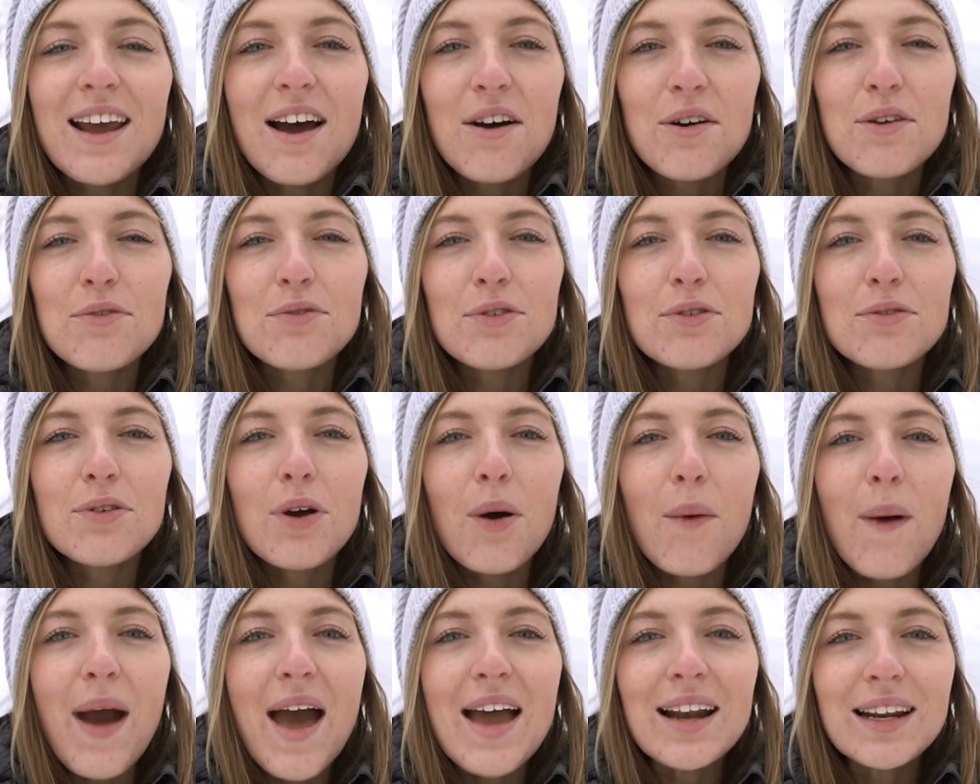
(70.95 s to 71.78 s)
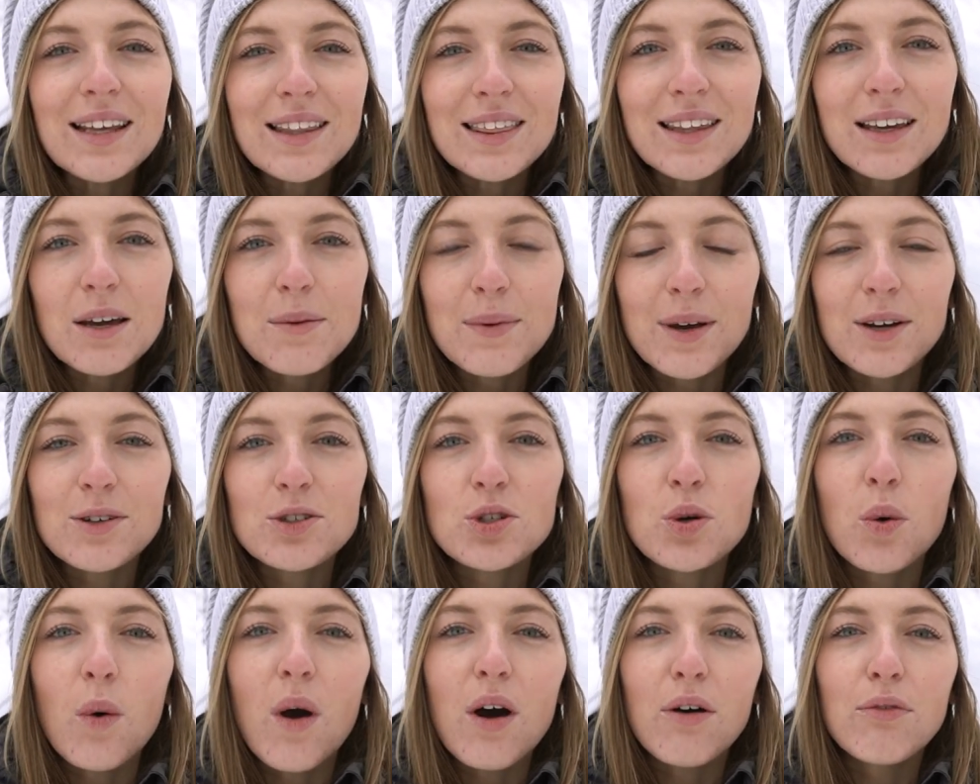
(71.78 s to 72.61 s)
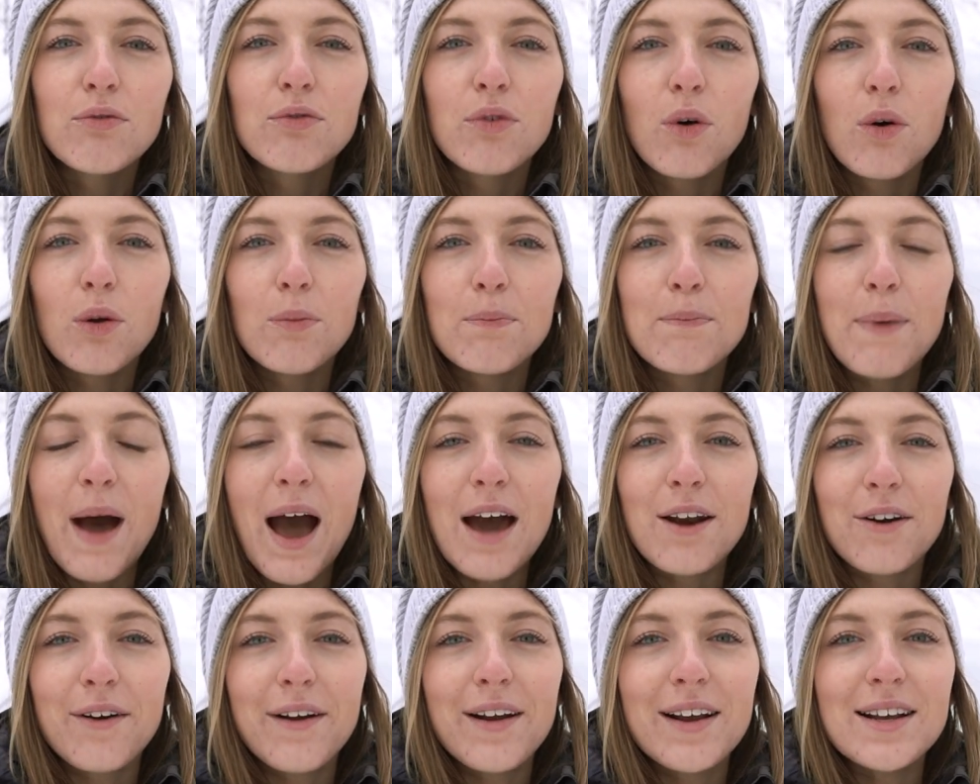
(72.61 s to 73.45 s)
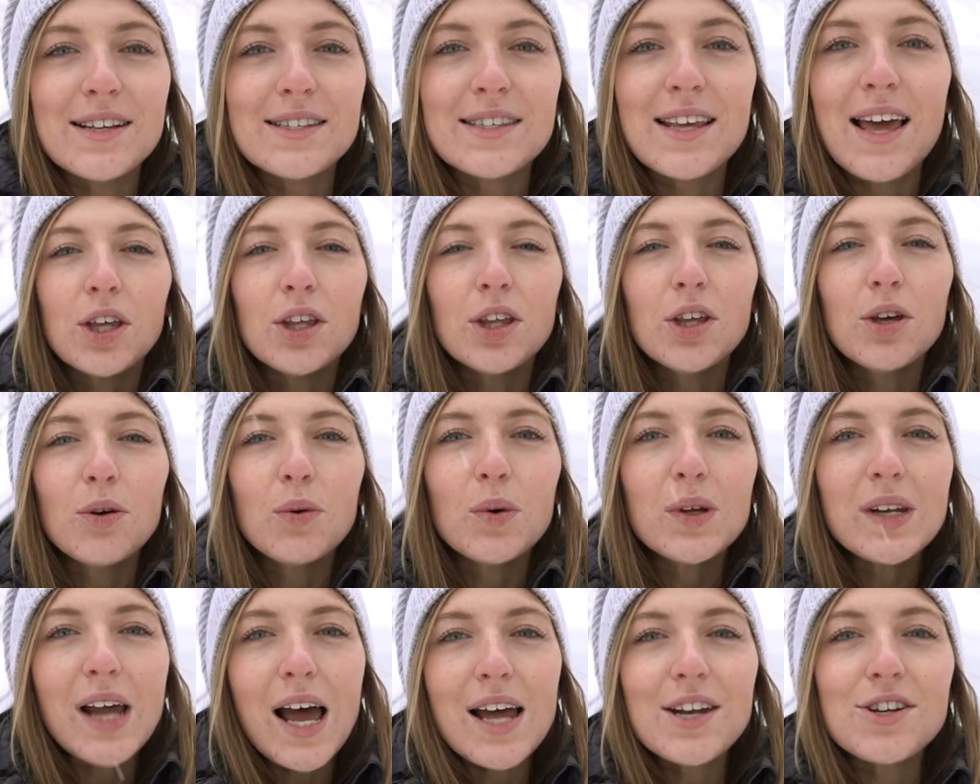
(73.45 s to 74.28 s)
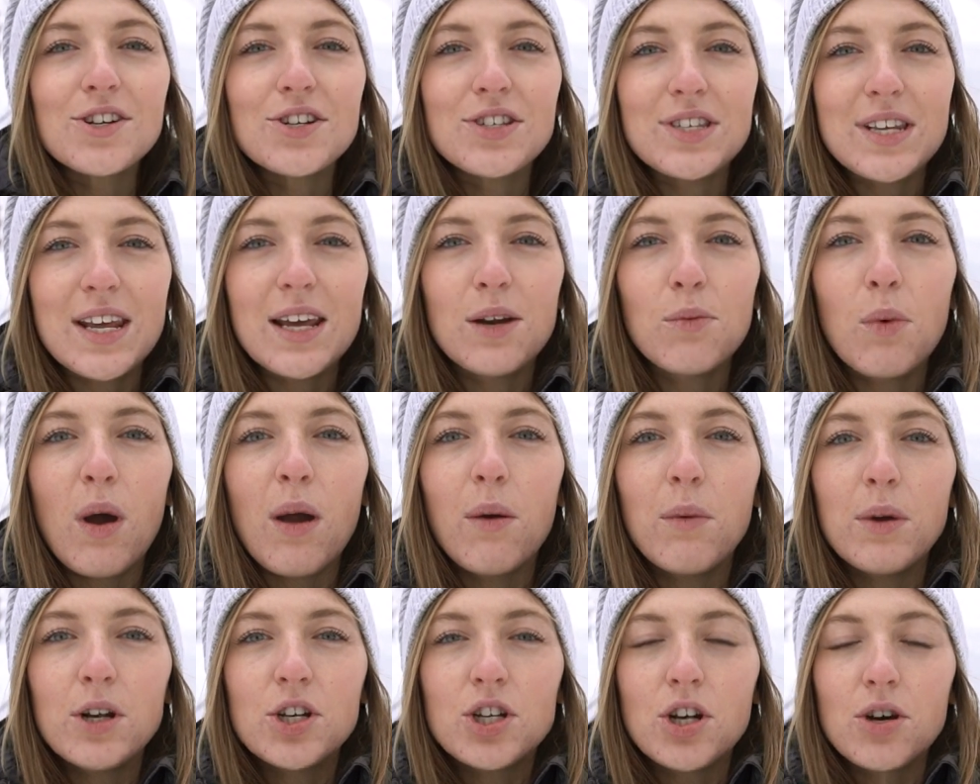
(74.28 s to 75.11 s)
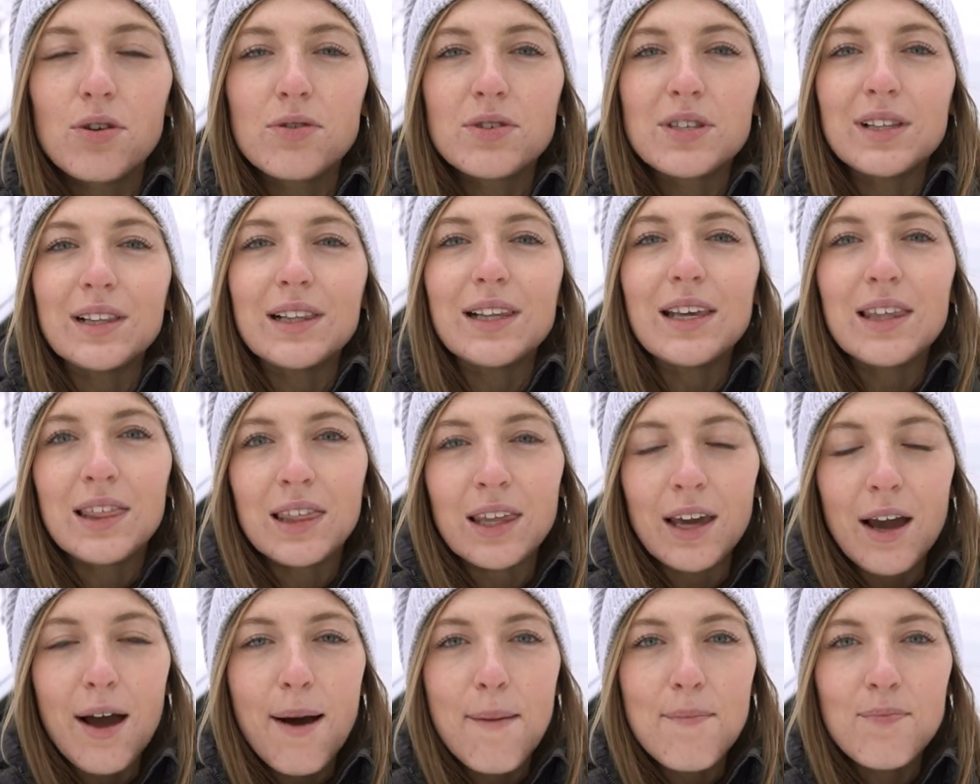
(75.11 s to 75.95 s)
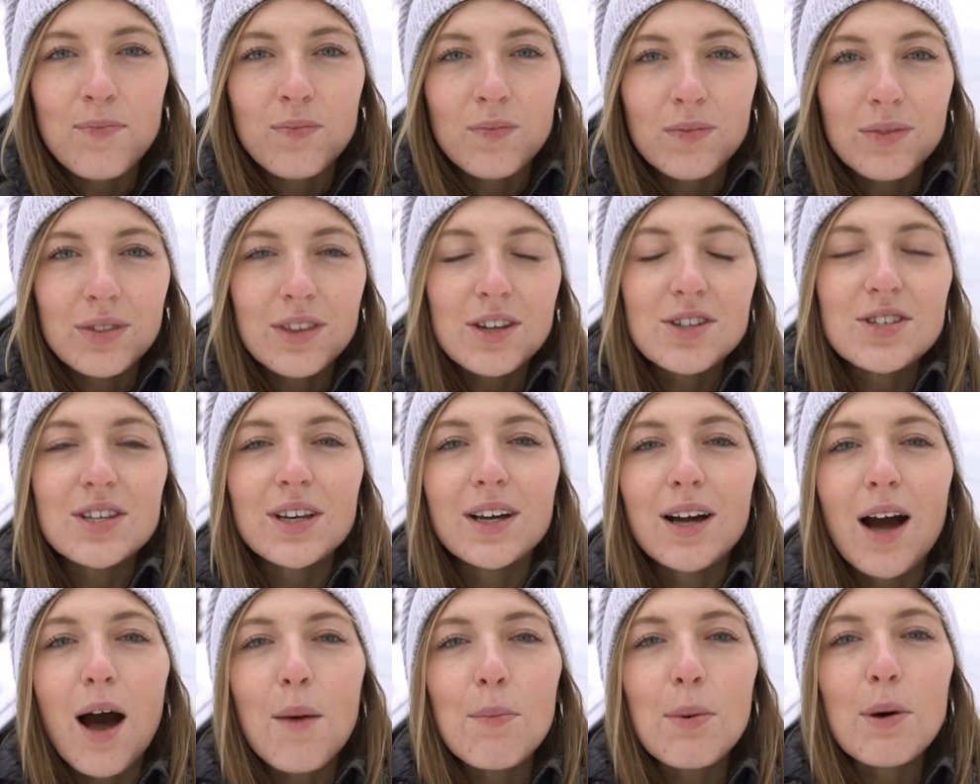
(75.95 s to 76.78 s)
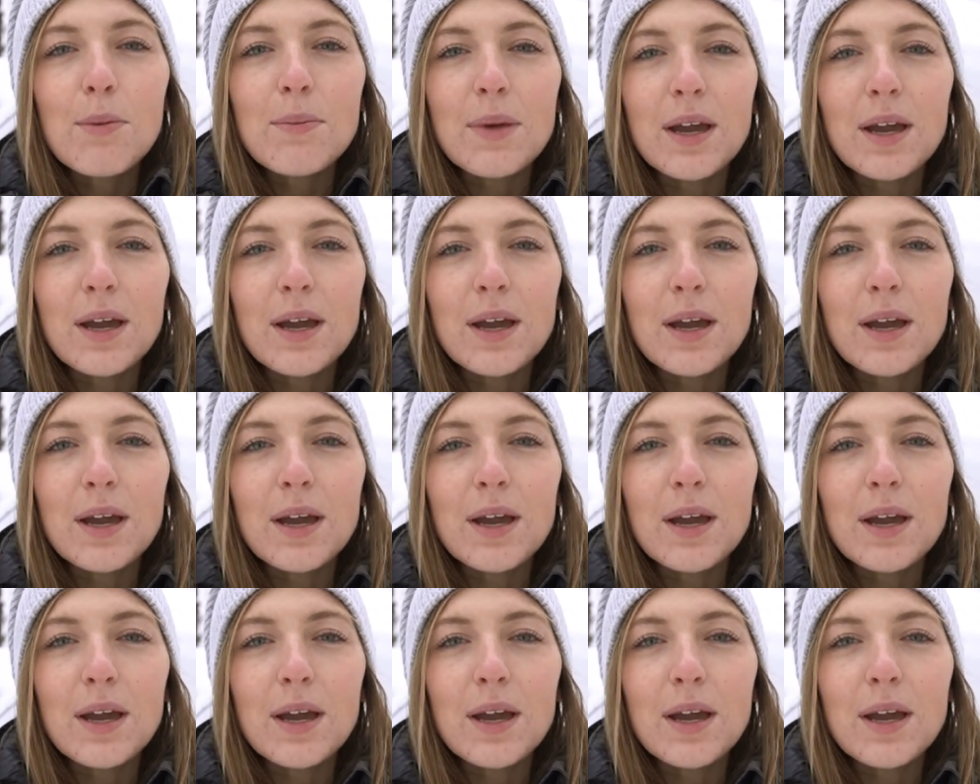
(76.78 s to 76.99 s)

Now, if you know anything about 12 volt batteries, you would understand why we chose lithium. There's a couple